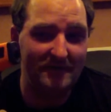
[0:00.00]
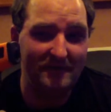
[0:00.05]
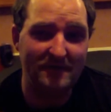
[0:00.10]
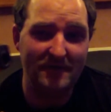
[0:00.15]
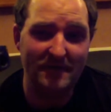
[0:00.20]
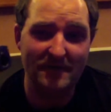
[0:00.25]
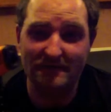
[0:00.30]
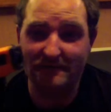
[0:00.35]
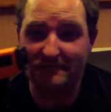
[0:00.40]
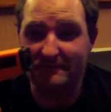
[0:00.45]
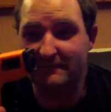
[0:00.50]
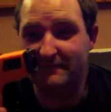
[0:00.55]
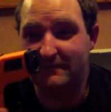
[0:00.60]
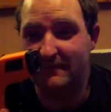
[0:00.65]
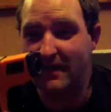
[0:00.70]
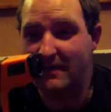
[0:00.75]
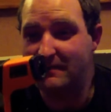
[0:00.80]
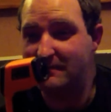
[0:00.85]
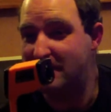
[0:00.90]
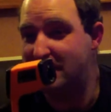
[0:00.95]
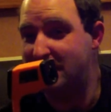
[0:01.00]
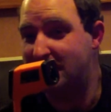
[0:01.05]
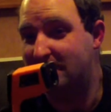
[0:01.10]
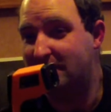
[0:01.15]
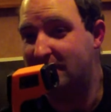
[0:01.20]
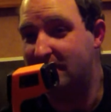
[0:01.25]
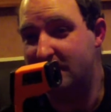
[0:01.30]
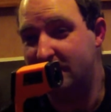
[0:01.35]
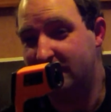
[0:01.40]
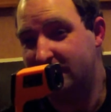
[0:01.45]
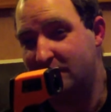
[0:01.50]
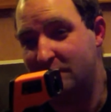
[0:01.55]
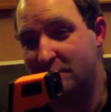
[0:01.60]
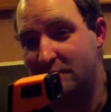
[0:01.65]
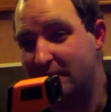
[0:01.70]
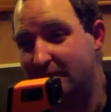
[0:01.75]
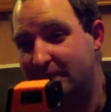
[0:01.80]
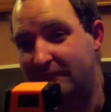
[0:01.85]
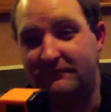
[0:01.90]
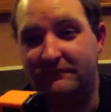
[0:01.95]
it can be useful
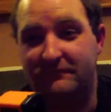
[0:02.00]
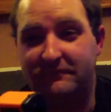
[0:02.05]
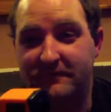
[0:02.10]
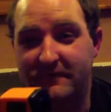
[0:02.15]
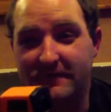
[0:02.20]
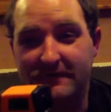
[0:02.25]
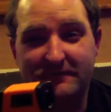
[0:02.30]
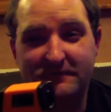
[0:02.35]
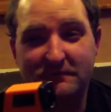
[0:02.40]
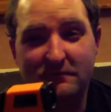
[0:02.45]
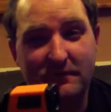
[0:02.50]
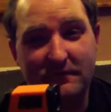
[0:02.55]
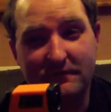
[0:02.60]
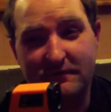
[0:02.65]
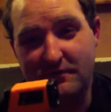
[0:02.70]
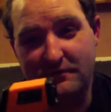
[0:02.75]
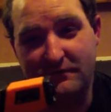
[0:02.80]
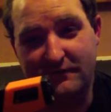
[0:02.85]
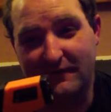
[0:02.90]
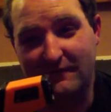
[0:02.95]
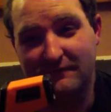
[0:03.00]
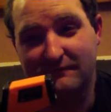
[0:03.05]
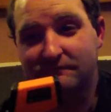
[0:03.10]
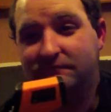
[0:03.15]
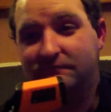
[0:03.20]
if you want to use it.